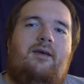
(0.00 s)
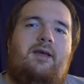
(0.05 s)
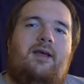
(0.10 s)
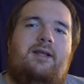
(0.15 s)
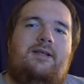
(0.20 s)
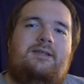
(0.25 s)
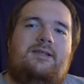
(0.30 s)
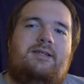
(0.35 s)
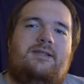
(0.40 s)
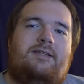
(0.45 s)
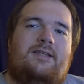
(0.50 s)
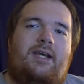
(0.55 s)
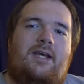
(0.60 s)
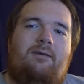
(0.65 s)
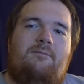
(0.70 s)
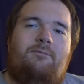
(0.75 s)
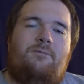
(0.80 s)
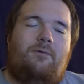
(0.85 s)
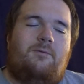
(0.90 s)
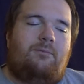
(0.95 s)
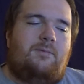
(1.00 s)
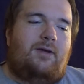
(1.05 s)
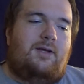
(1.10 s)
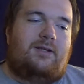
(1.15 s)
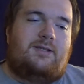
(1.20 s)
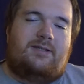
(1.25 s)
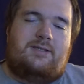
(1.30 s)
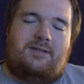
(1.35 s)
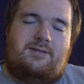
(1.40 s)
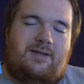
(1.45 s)
It's the same from
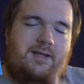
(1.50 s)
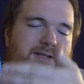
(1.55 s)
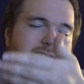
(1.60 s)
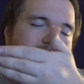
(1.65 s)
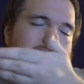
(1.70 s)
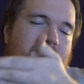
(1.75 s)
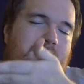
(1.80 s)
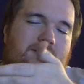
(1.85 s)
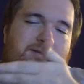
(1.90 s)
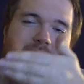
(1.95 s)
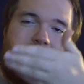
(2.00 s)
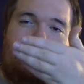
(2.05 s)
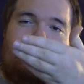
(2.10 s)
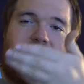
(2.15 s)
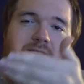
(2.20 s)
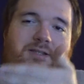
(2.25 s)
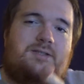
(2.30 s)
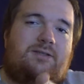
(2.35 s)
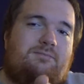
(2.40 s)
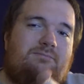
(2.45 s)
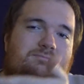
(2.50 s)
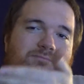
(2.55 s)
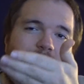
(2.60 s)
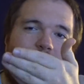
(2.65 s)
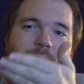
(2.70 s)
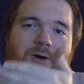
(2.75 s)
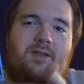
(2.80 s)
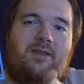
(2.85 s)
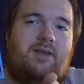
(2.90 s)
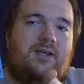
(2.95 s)
it's it's that's
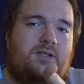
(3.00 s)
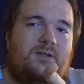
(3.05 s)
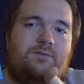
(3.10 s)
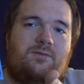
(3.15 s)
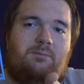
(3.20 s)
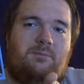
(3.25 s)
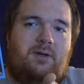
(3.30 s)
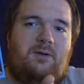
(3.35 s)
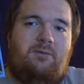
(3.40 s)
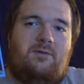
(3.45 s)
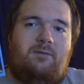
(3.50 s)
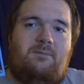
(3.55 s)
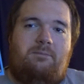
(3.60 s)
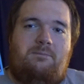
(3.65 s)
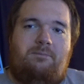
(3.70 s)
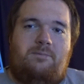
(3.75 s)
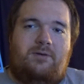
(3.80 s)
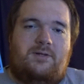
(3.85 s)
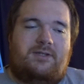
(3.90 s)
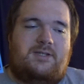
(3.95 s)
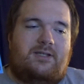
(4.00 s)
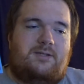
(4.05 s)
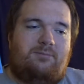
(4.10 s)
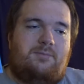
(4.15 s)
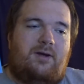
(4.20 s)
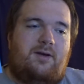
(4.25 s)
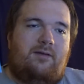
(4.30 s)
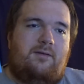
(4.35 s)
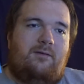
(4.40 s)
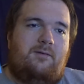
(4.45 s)
what it is for me with Princess
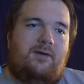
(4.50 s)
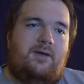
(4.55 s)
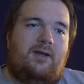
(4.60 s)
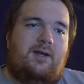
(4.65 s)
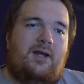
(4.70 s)
Mononoke.